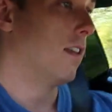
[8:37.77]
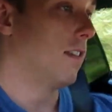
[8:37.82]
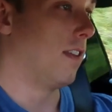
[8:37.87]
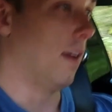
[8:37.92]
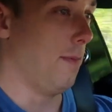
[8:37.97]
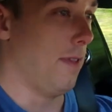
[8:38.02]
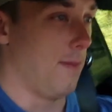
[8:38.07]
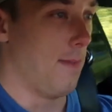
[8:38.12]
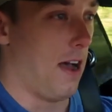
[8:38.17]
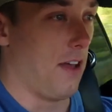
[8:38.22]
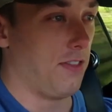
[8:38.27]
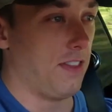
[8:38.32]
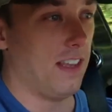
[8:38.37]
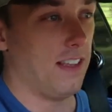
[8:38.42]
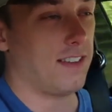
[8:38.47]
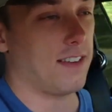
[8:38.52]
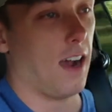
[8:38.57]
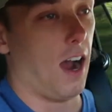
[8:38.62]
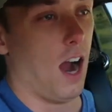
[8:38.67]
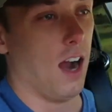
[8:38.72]
Something about
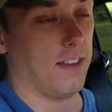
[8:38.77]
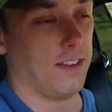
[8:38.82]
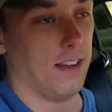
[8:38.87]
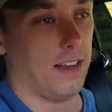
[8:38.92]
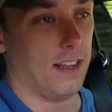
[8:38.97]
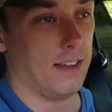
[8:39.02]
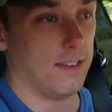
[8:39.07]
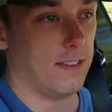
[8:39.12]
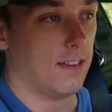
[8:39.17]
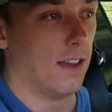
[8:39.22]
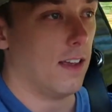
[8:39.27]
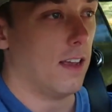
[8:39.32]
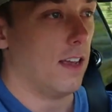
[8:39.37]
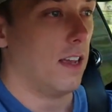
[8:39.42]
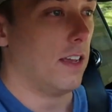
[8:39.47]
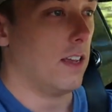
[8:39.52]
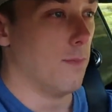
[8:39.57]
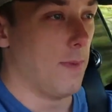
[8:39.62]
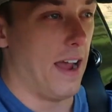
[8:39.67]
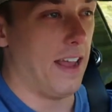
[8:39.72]
these cars is,
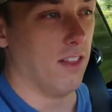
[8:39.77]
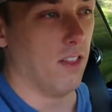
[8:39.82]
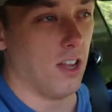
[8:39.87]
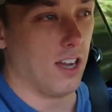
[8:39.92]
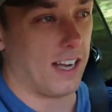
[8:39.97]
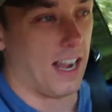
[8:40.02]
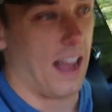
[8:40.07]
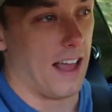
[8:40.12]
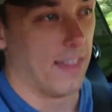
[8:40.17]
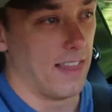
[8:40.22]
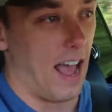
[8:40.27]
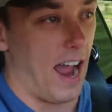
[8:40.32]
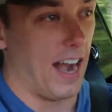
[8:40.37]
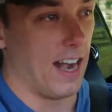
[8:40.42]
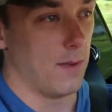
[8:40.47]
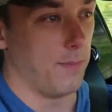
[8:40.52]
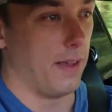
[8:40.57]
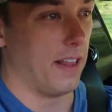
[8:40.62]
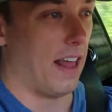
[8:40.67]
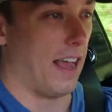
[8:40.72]
you might look
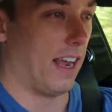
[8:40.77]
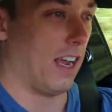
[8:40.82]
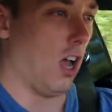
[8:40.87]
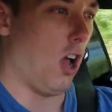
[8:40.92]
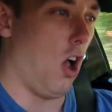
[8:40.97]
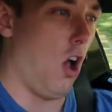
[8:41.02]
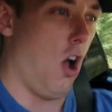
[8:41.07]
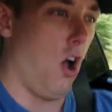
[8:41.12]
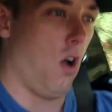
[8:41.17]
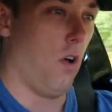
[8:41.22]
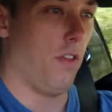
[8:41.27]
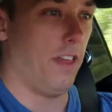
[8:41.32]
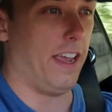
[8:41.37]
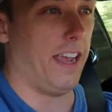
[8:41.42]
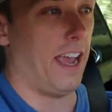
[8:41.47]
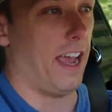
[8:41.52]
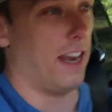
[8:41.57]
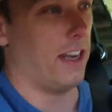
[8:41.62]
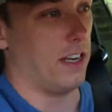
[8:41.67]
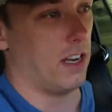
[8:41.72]
online and be like, oh, they
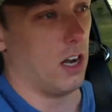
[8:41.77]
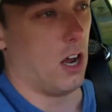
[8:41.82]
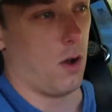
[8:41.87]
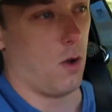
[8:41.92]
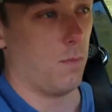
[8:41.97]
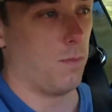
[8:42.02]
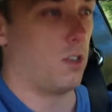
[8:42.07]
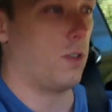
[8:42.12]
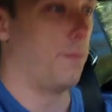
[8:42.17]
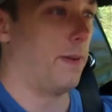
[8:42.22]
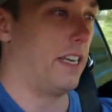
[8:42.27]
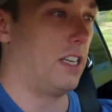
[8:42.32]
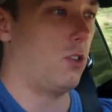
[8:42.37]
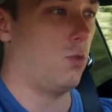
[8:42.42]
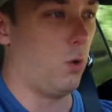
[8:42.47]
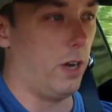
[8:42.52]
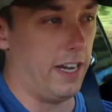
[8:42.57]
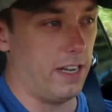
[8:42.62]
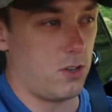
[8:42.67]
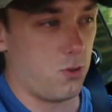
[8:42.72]
get, you know,
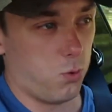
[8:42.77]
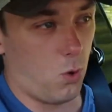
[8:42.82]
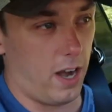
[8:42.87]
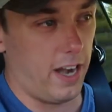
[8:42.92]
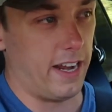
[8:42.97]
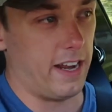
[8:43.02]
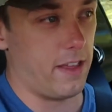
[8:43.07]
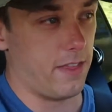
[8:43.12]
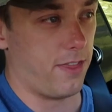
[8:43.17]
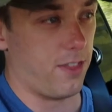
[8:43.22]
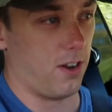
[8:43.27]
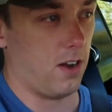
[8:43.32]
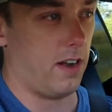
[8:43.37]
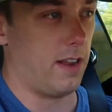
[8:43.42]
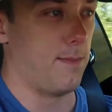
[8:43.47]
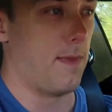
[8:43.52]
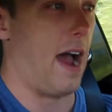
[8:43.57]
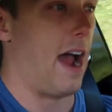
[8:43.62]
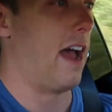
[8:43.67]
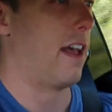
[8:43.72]
between 20 and
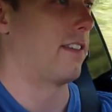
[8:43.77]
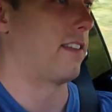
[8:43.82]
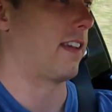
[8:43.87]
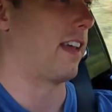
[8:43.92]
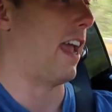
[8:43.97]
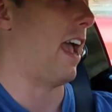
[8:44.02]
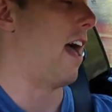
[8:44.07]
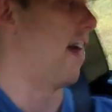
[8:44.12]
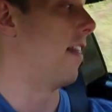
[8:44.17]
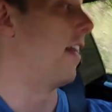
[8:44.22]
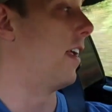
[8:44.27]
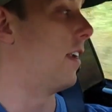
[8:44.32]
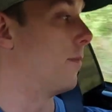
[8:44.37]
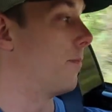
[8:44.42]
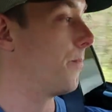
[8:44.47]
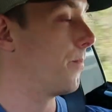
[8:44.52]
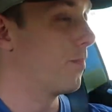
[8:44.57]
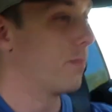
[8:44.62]
30 miles a gallon.